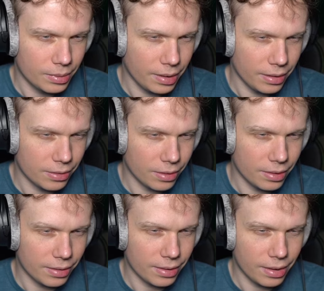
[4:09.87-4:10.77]
things on
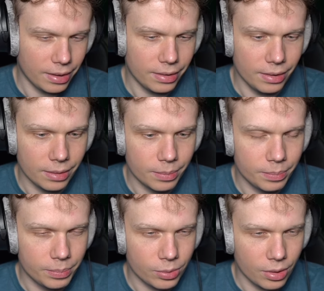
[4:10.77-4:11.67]
the side, these
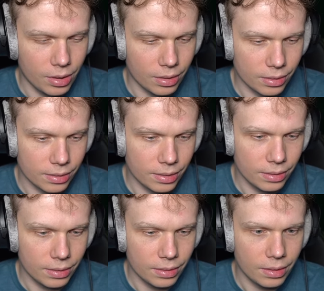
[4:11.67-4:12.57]
prongs, and
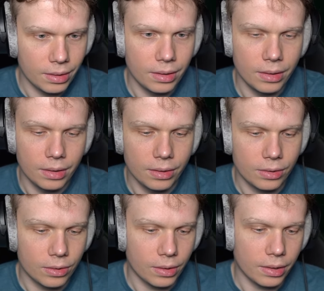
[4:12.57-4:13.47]

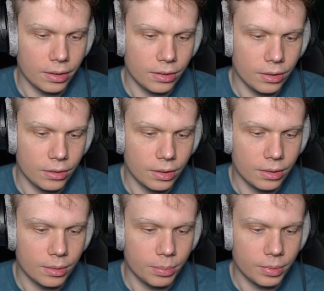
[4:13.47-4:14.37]
so I guess you
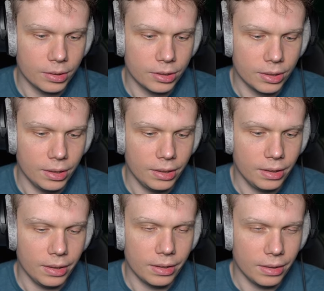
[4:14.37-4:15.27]
just push it in
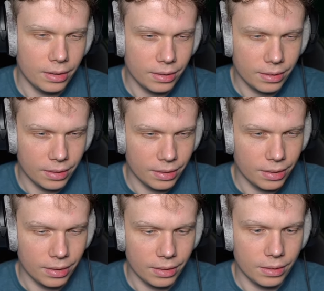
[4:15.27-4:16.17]
like this, and
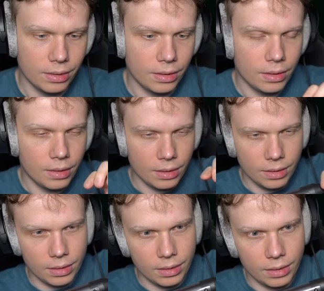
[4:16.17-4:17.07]
then
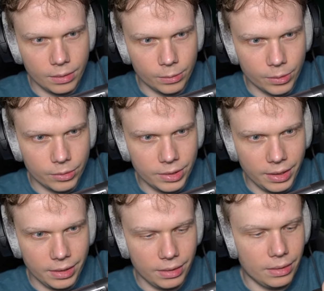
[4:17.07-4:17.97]

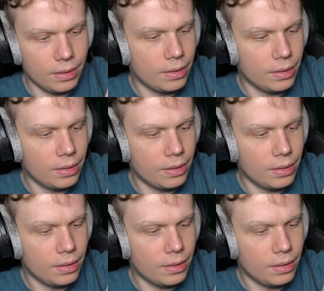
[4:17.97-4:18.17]
rotate it